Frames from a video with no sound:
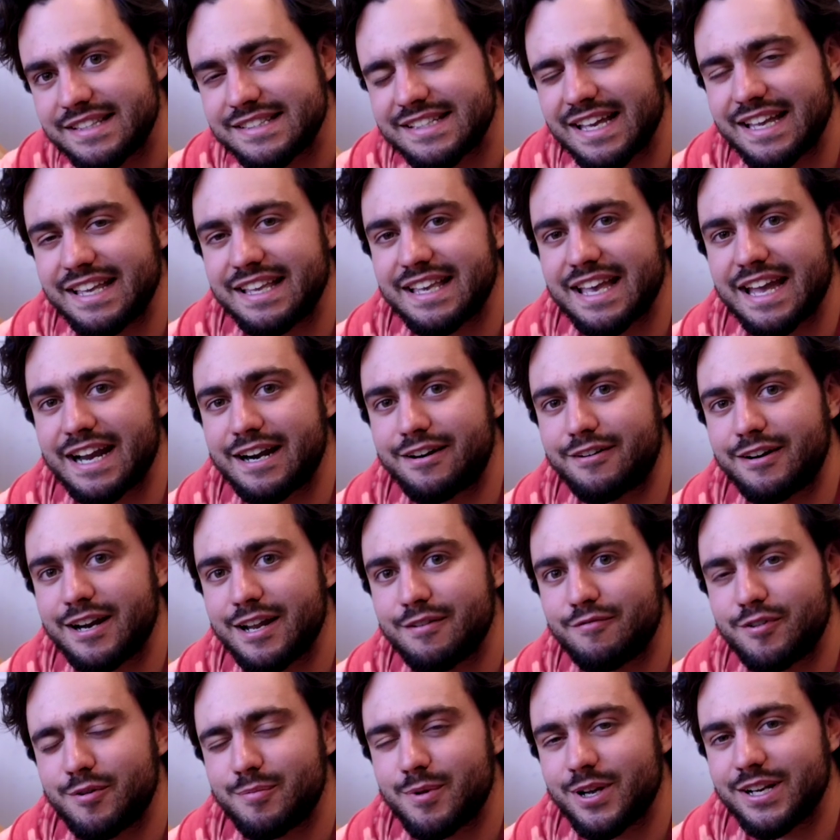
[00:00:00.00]
Take care,
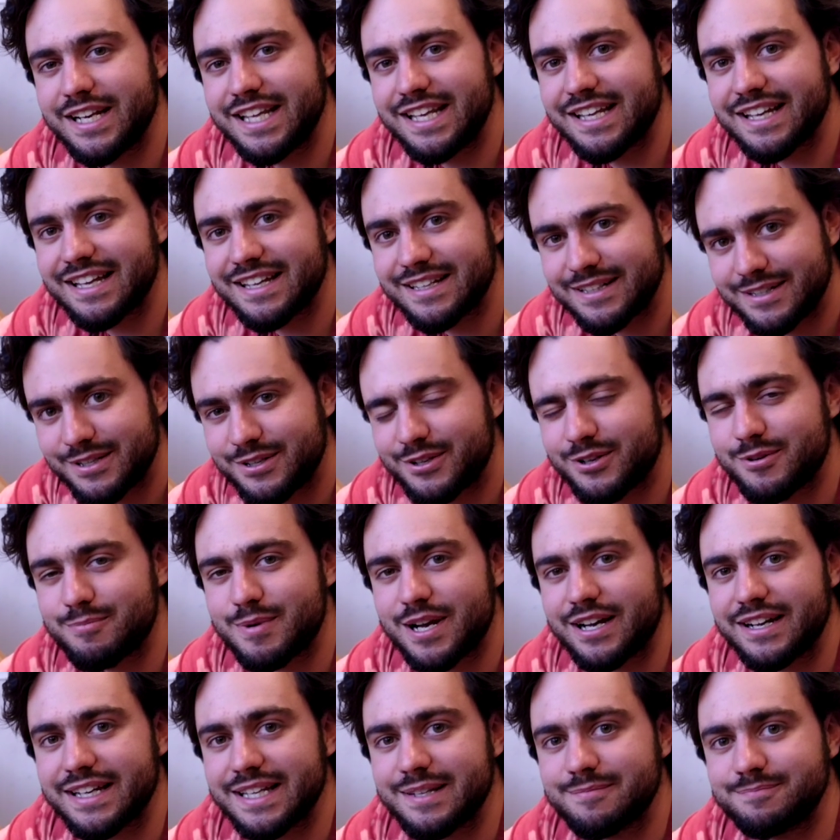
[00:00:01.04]
everybody, and
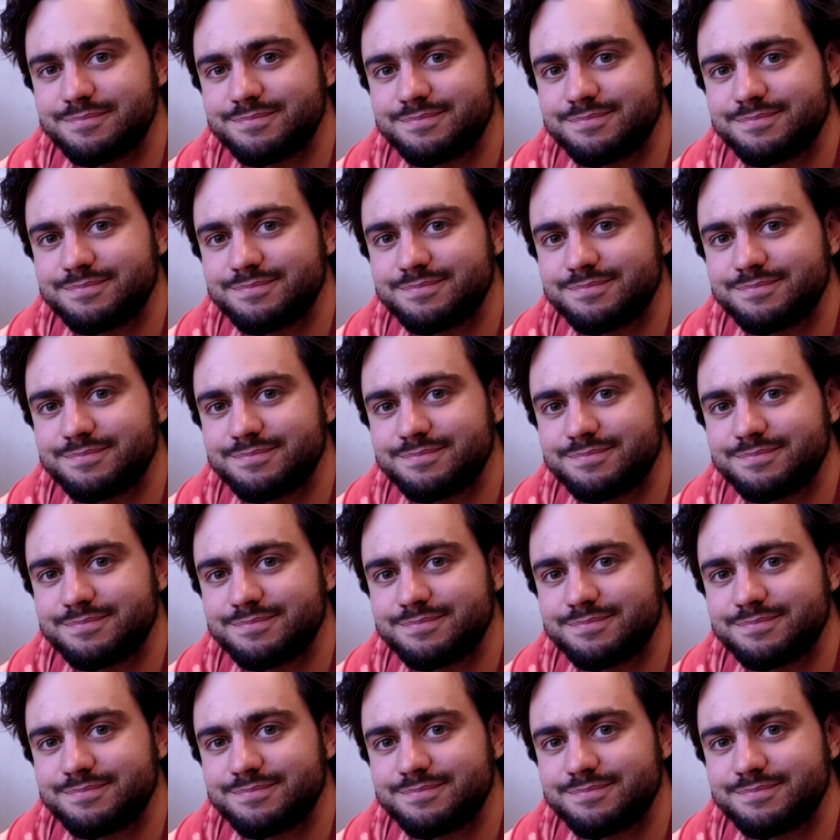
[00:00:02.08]
goodbye.